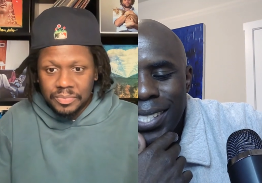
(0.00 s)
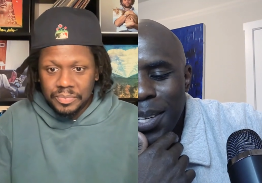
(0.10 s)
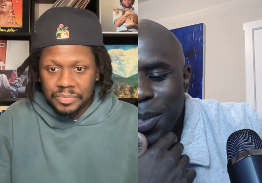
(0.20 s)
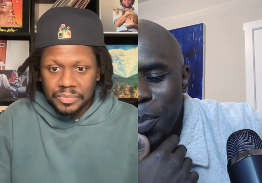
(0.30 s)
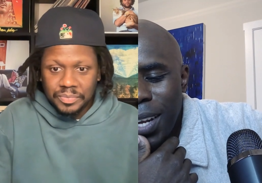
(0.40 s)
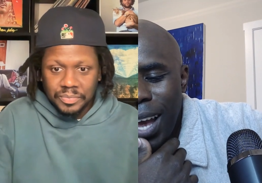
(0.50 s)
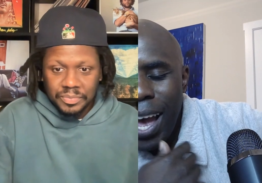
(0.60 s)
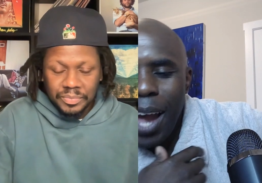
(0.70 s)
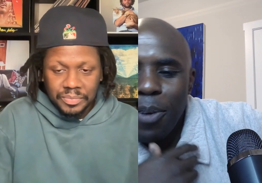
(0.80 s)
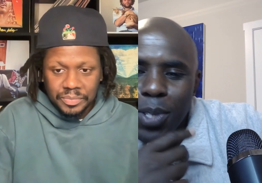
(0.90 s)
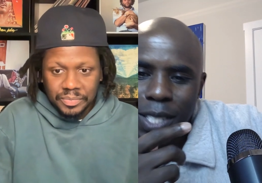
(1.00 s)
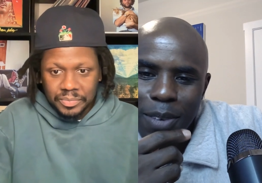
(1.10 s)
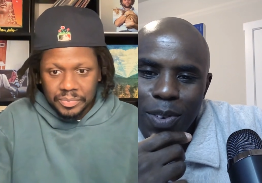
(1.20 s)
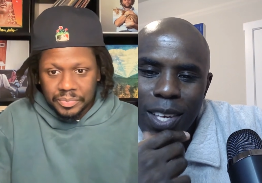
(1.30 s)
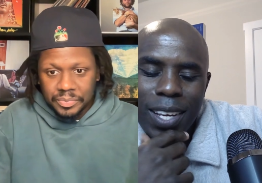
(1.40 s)
Speaker 1: sentiment. I, I
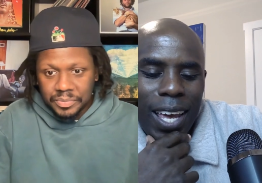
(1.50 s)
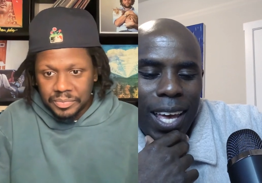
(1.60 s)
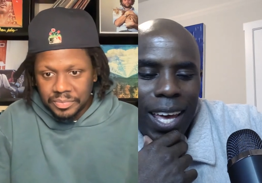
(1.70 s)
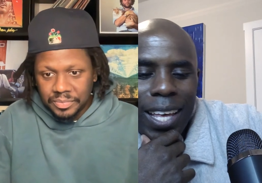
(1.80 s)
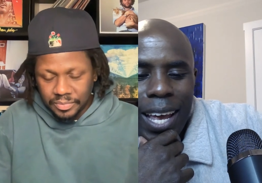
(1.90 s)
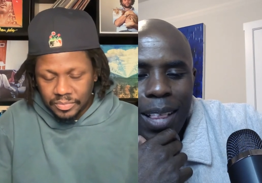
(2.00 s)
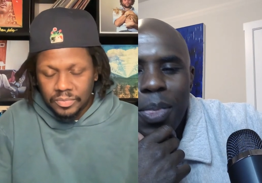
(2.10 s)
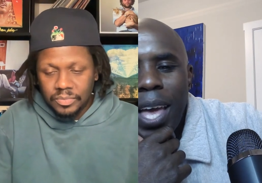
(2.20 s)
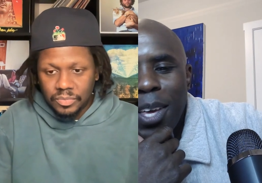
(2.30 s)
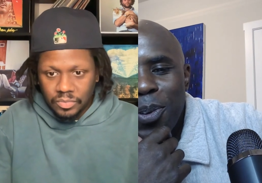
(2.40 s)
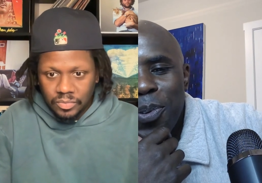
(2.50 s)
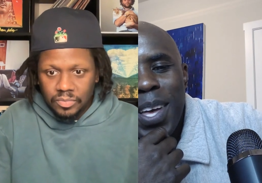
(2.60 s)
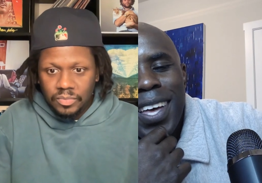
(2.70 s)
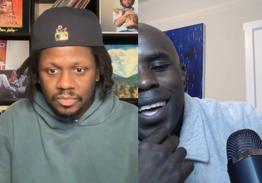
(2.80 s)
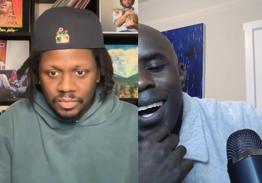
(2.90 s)
receive it and, and, and thank you.
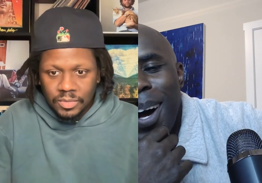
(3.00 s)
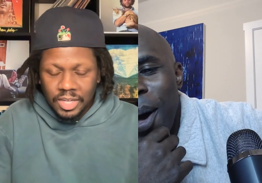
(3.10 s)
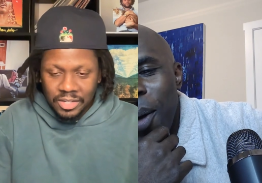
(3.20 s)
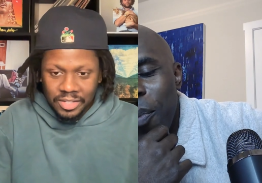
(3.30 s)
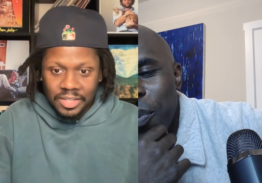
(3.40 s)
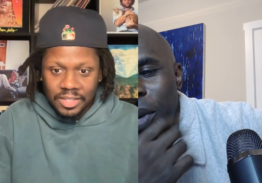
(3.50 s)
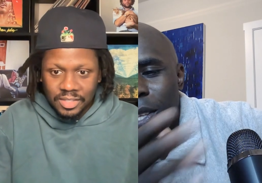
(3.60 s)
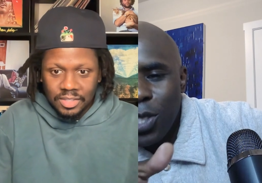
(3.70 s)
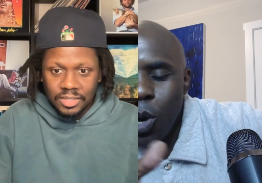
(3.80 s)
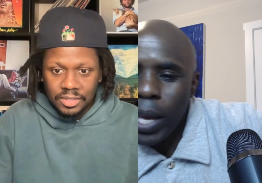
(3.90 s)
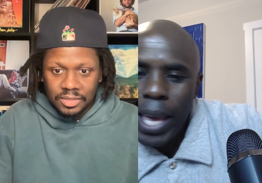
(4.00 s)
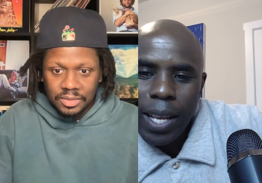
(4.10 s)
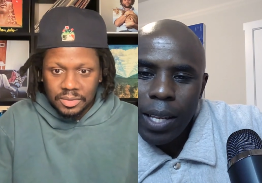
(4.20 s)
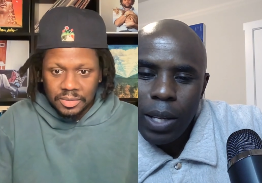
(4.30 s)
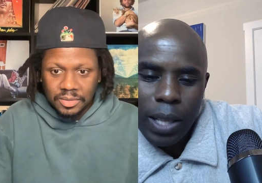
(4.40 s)
Um, but so
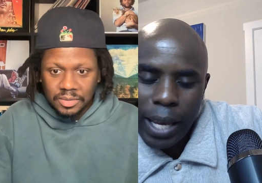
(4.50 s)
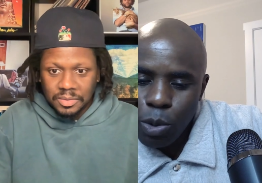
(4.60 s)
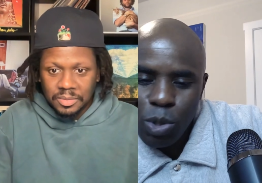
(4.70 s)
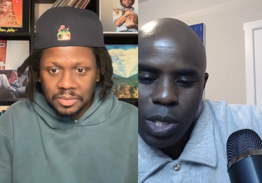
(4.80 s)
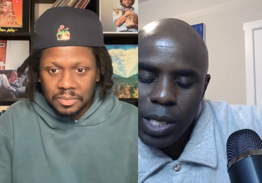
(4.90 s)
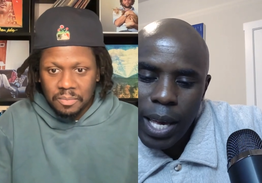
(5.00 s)
again, like you just